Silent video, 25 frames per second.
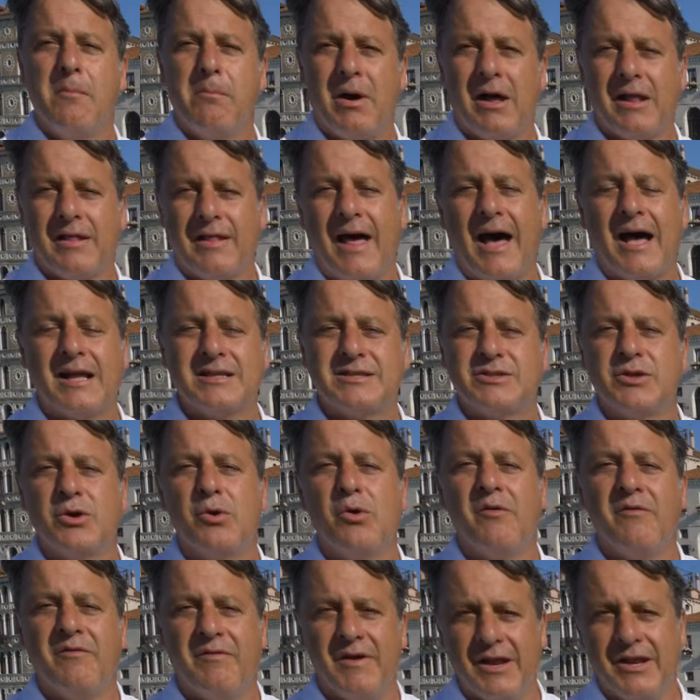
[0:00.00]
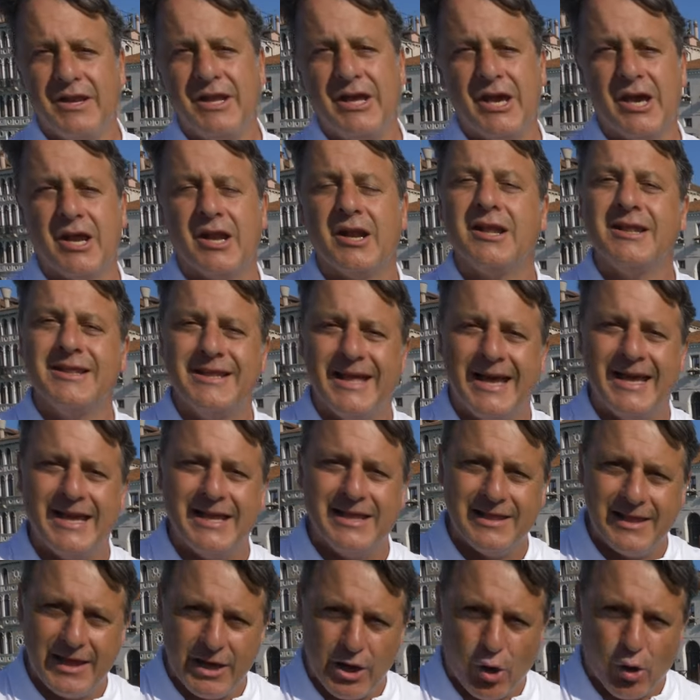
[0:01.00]
Palazzo Venier dei
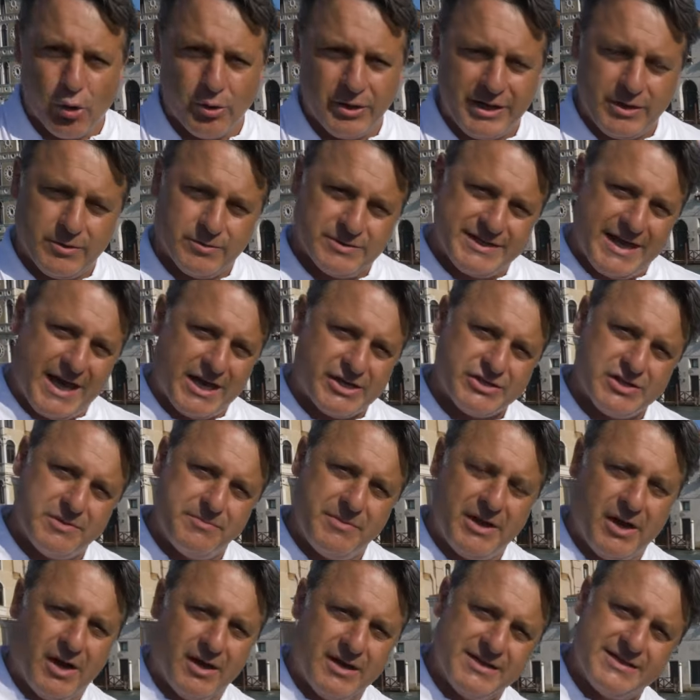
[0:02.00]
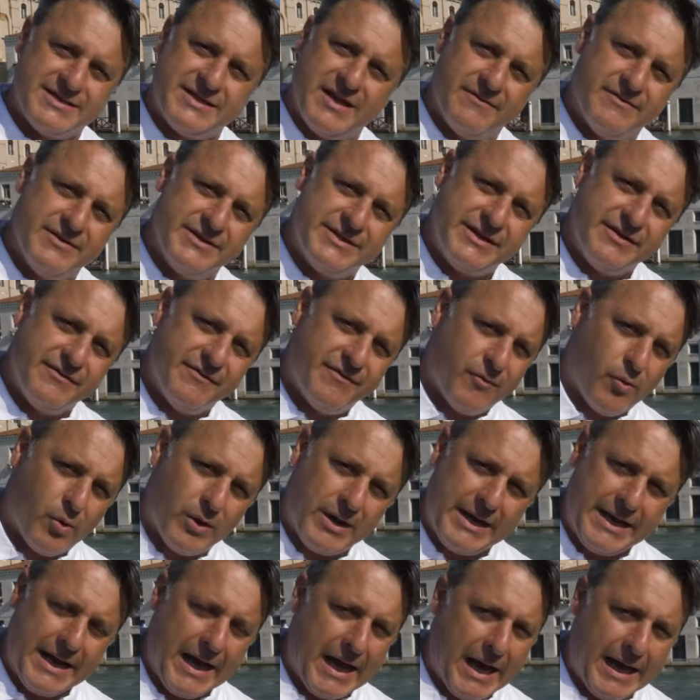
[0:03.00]
Leoni. It was actually begun in
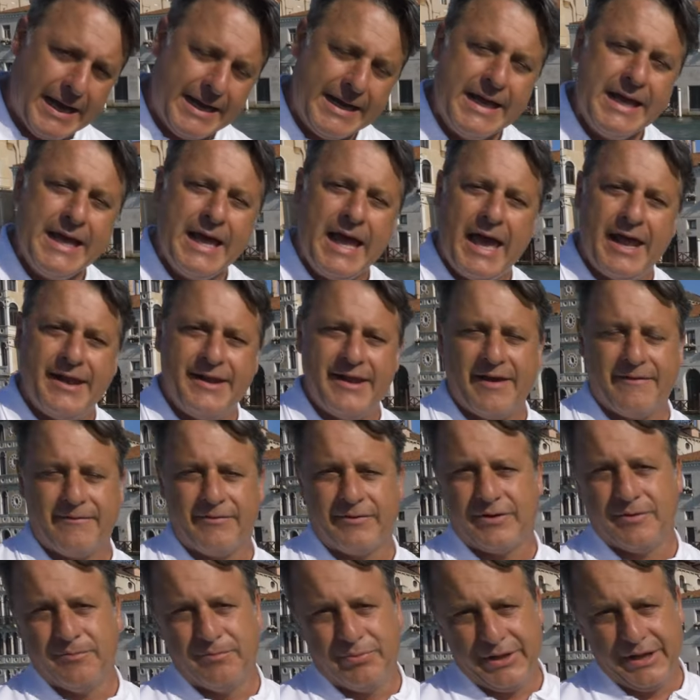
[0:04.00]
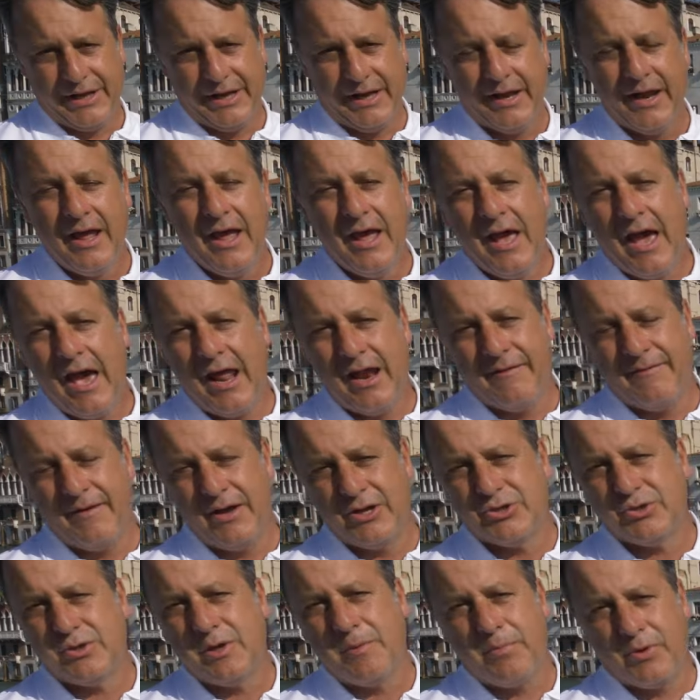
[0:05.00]
1749 and never completed, and
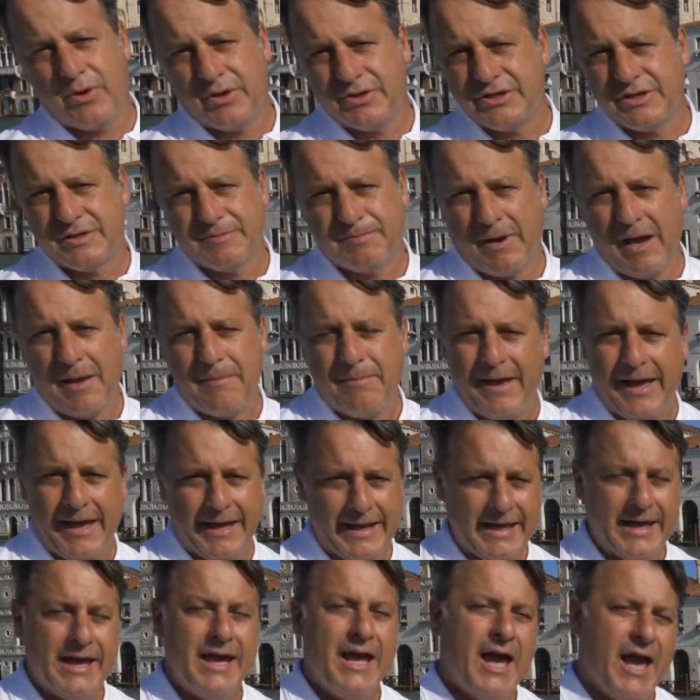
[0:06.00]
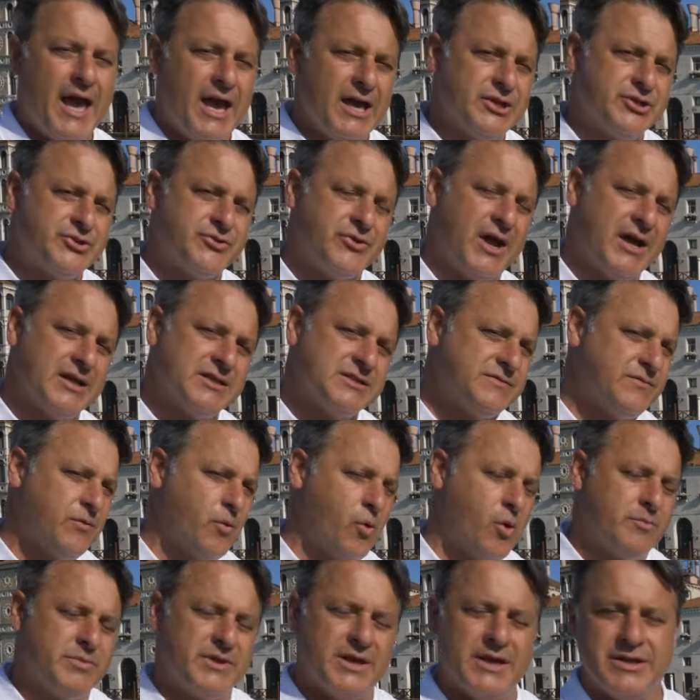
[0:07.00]
eventually purchased by Peggy and
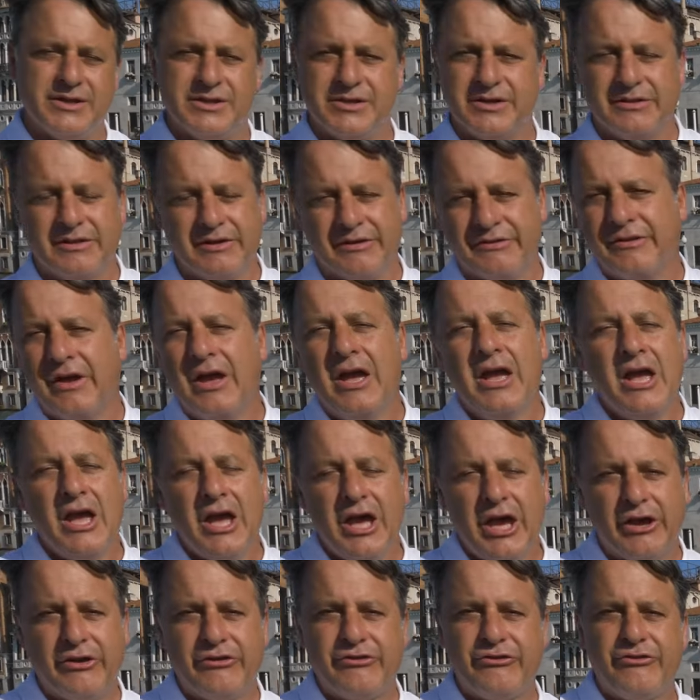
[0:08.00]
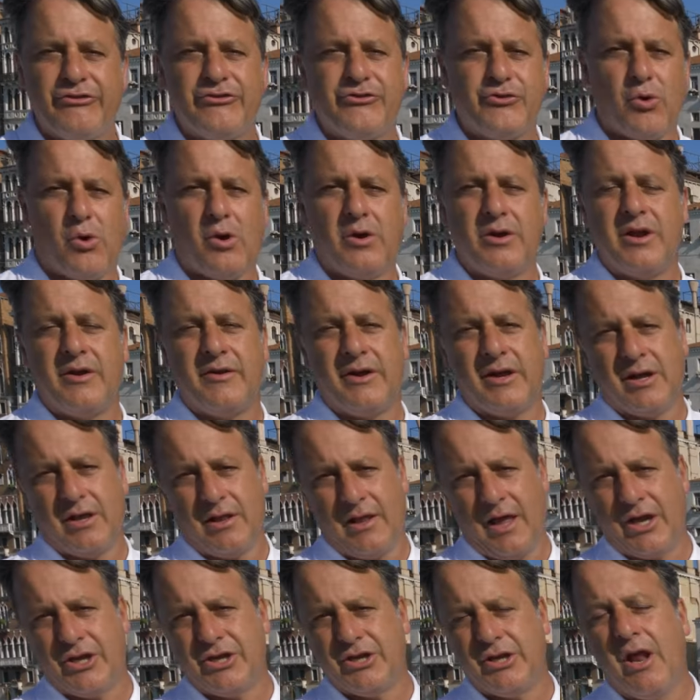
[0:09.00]
transformed into this extraordinary
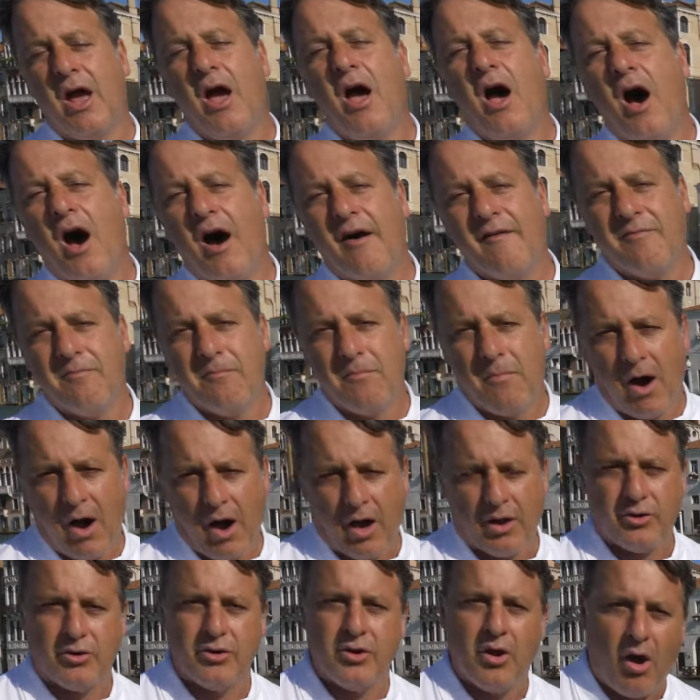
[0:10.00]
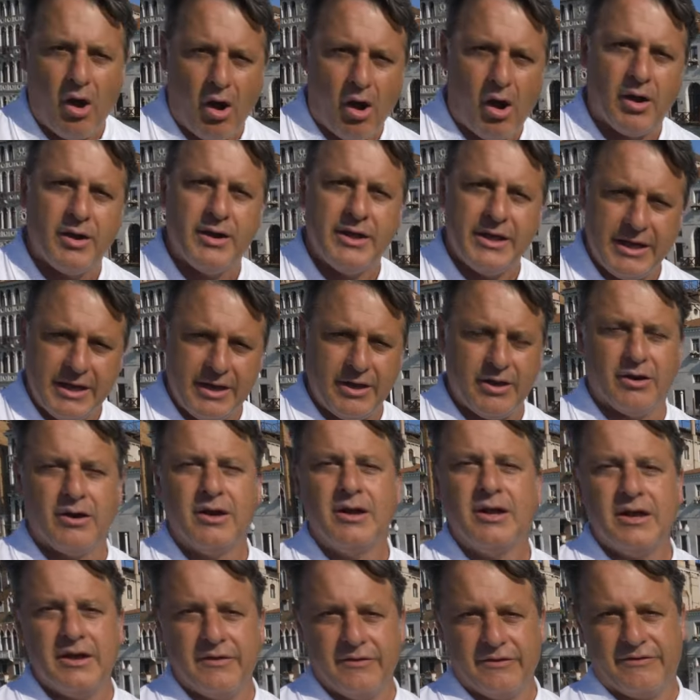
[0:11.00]
collection of modern art here
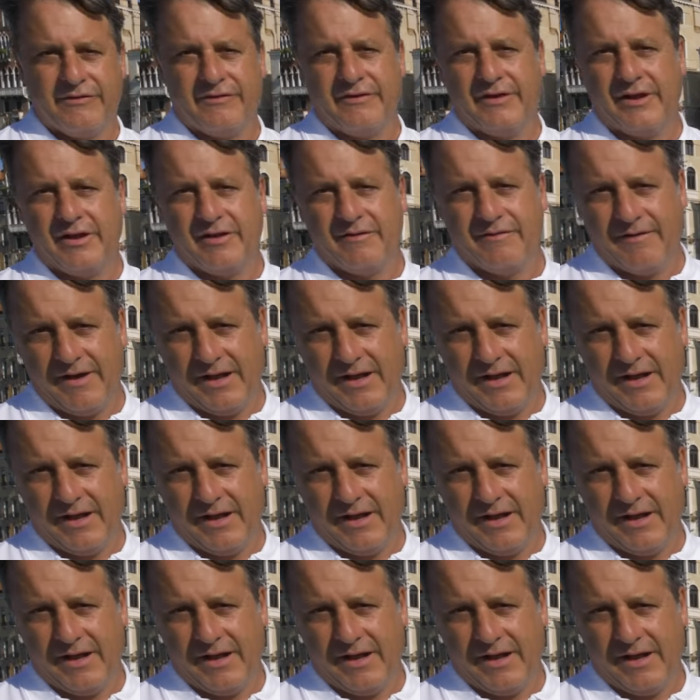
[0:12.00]
in the city of